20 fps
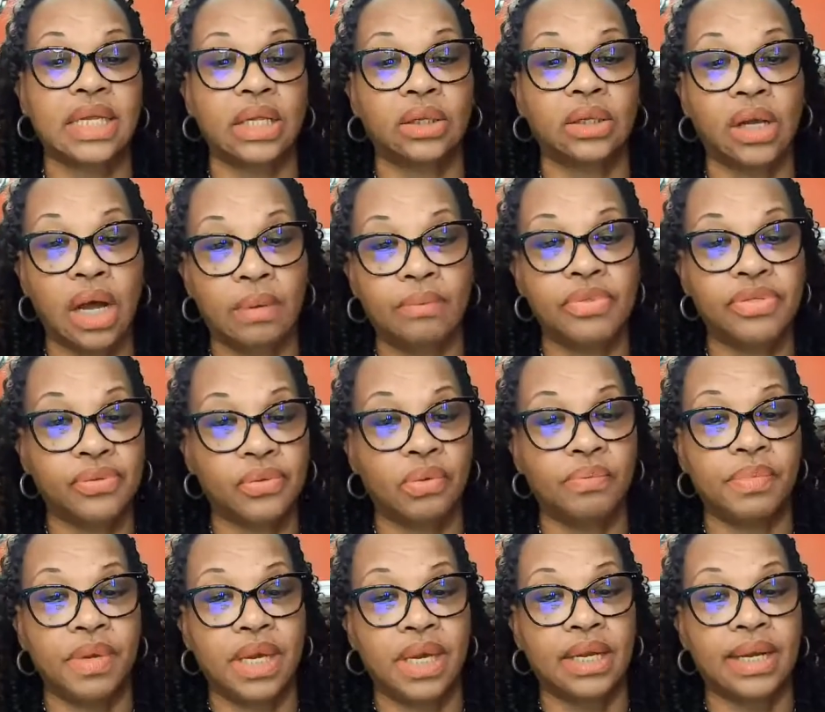They'll come through
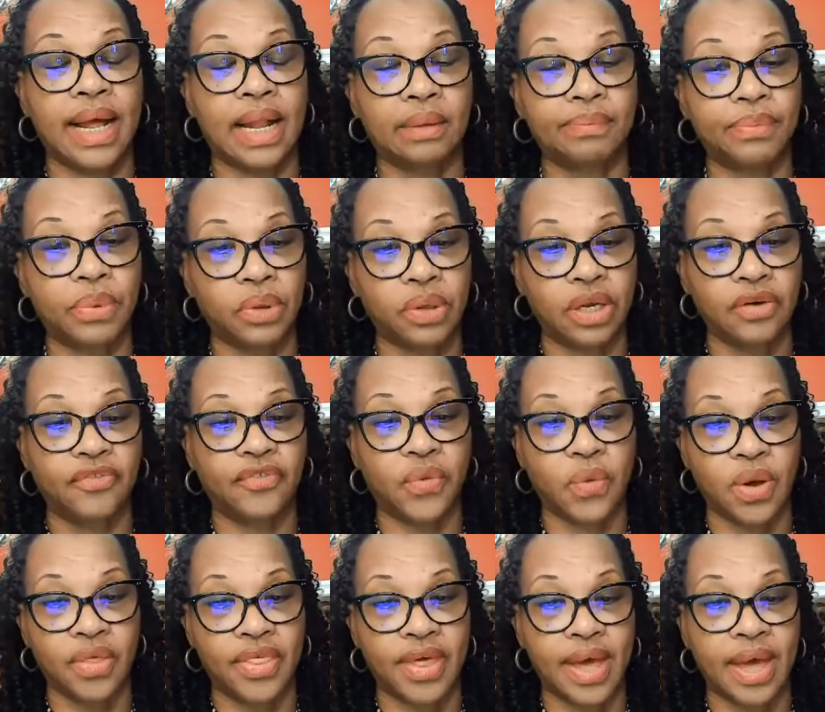me, I'll book it
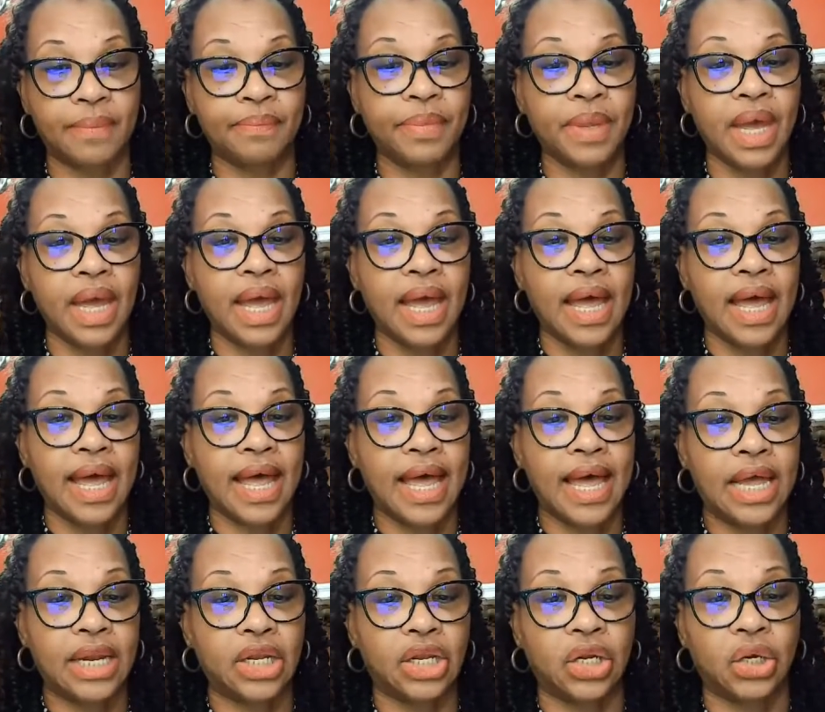for them,
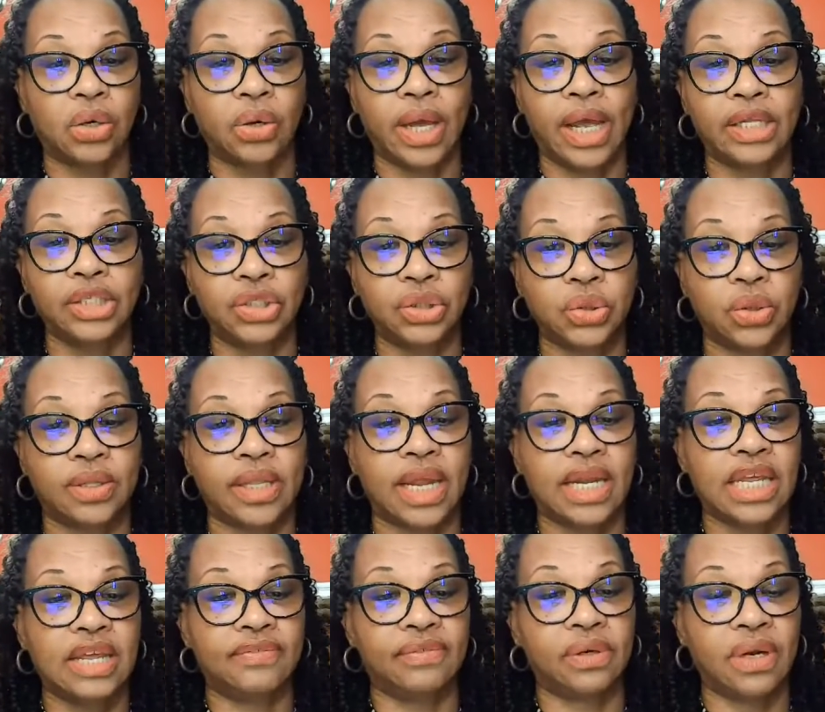and ensure
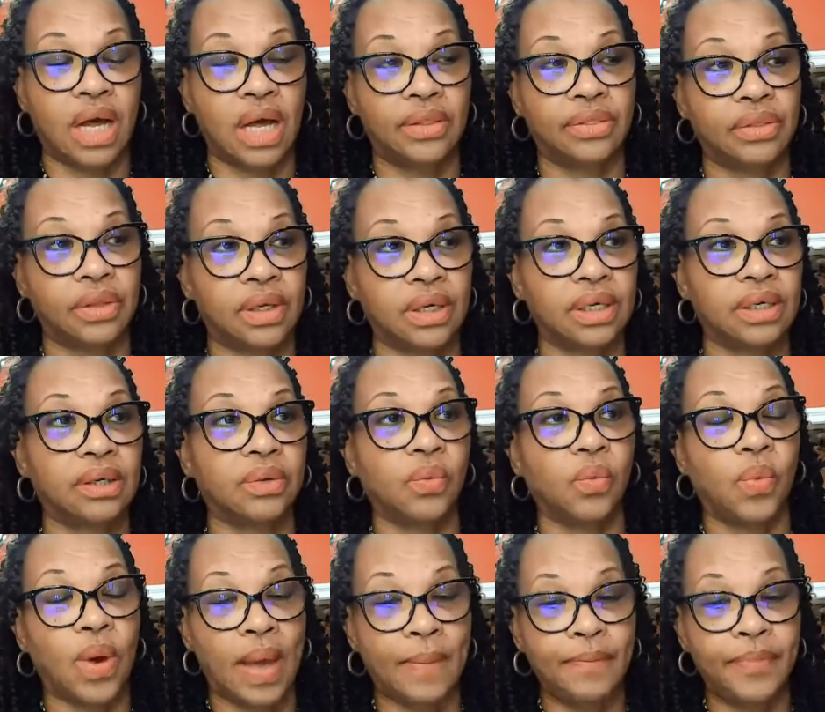that even on the
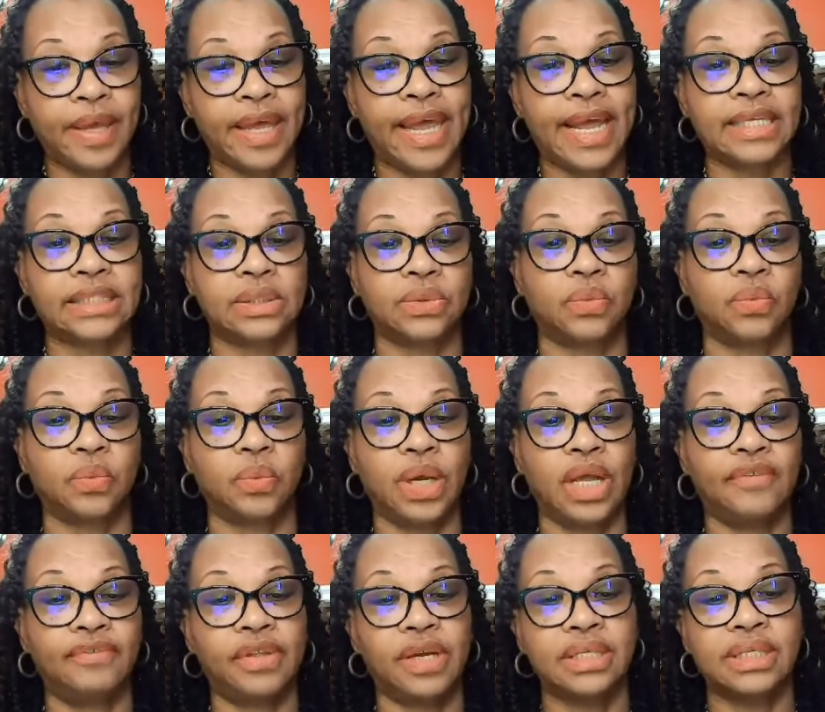web page,
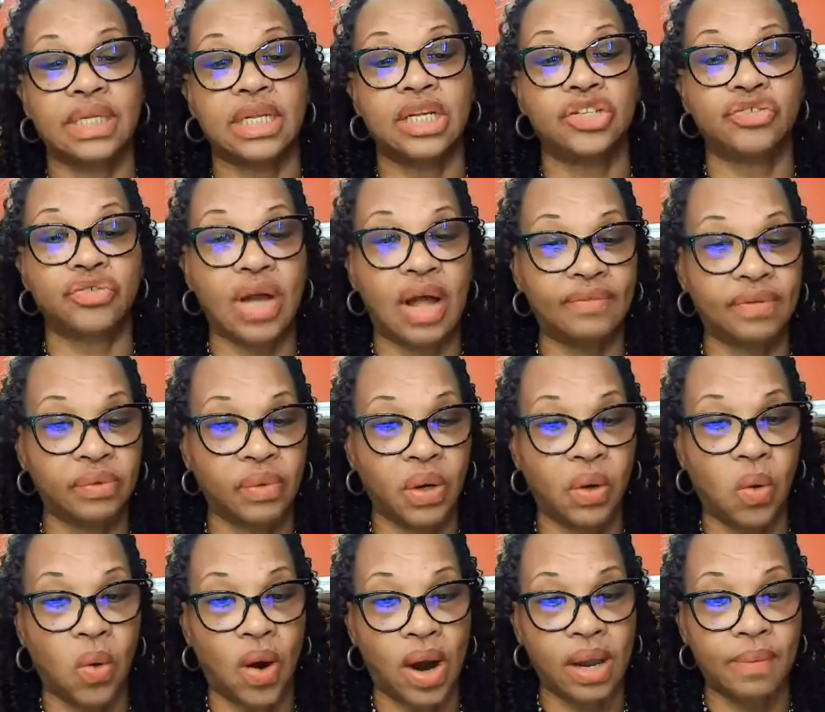if there's any travel
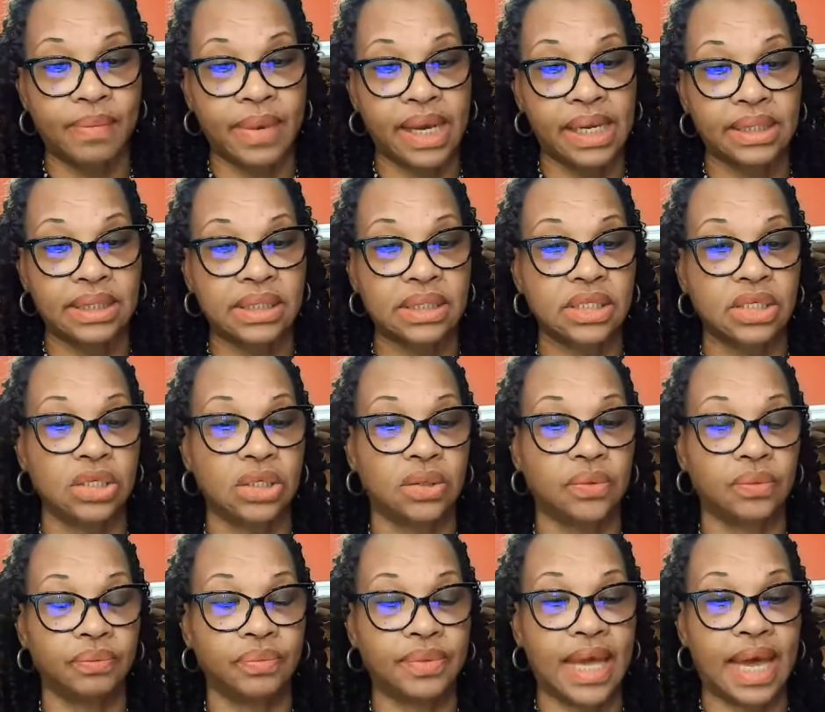requirements,
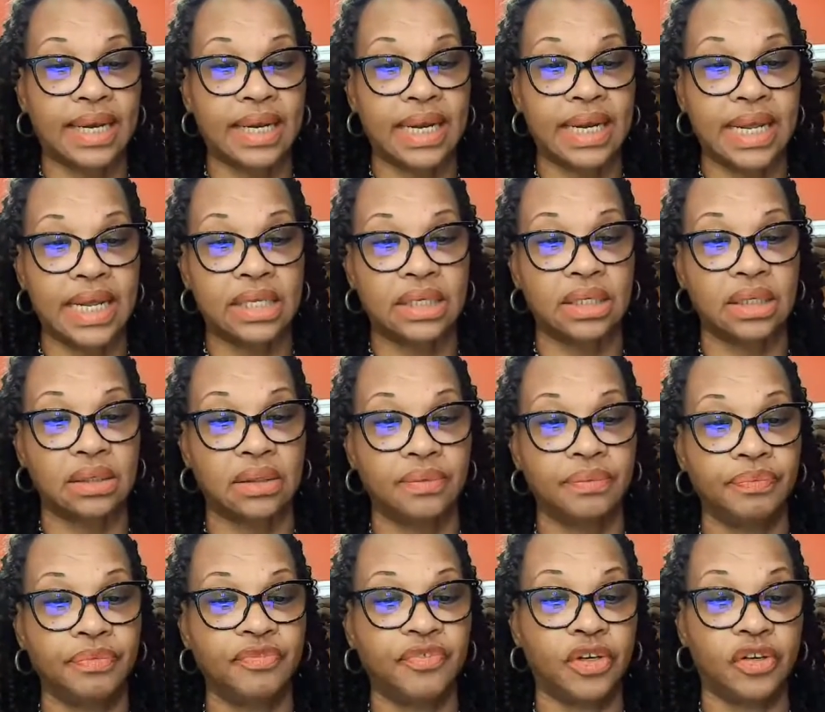that they need
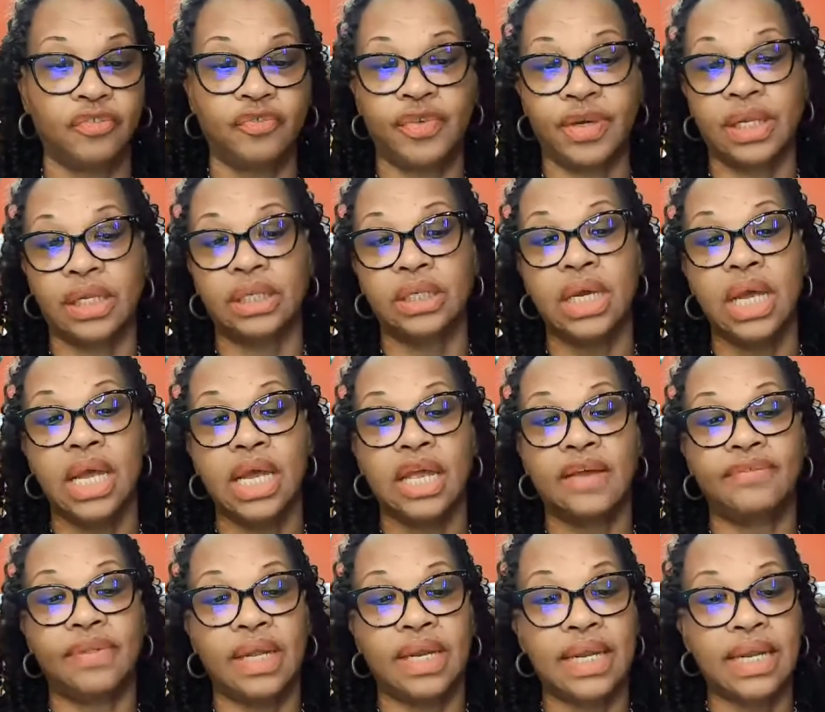to fulfill,
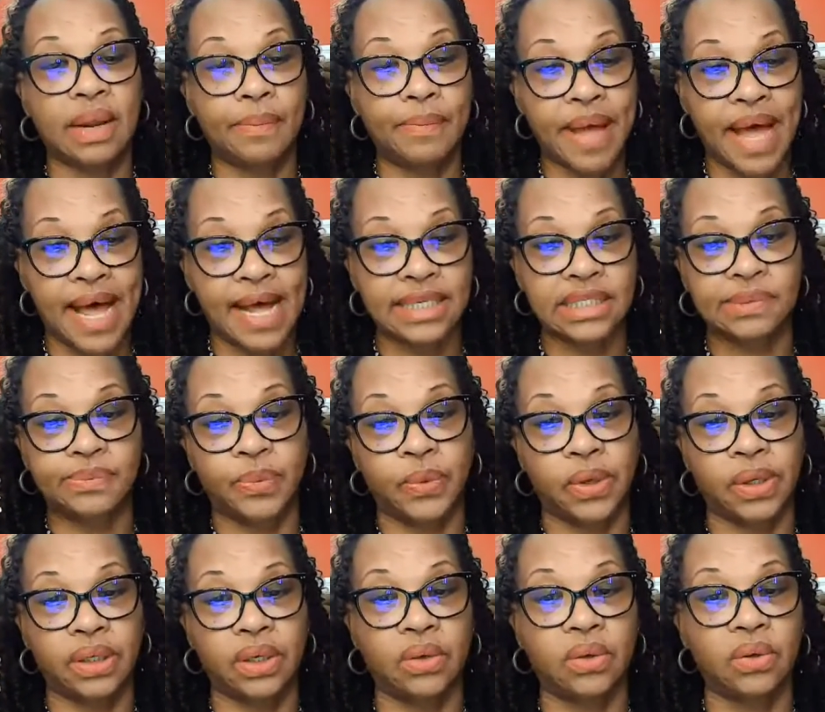if they need a
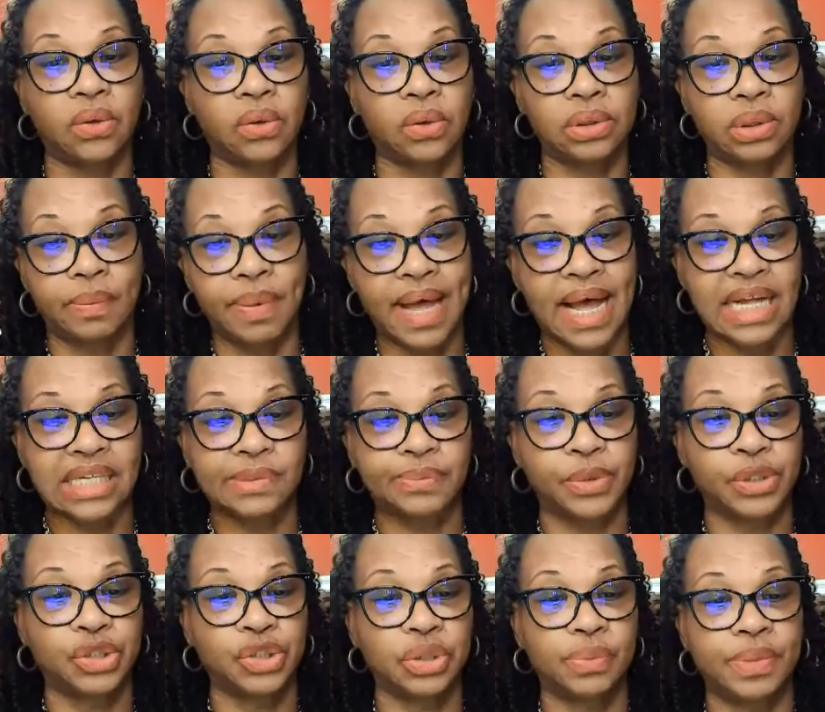passport or older
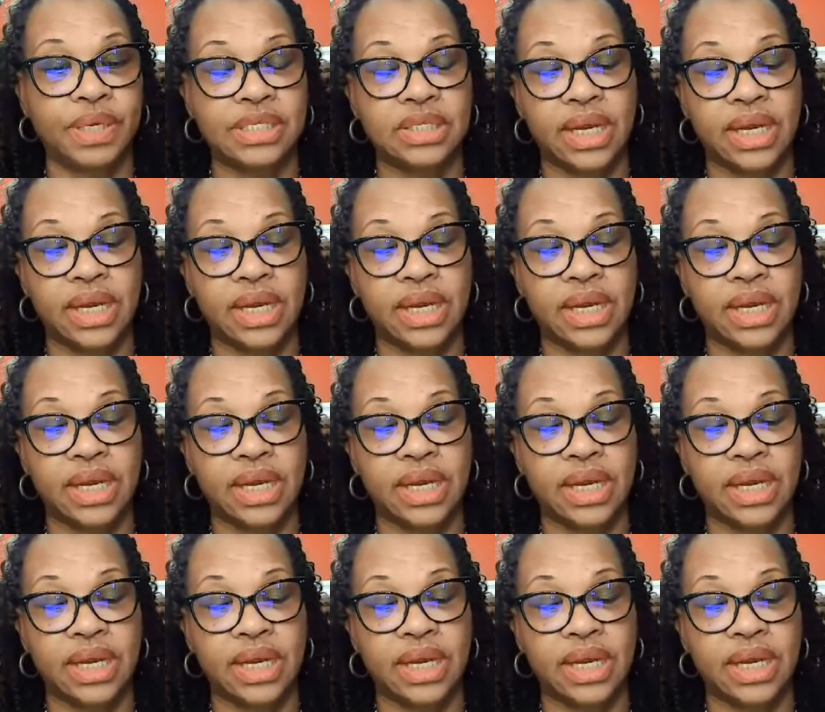passport should be.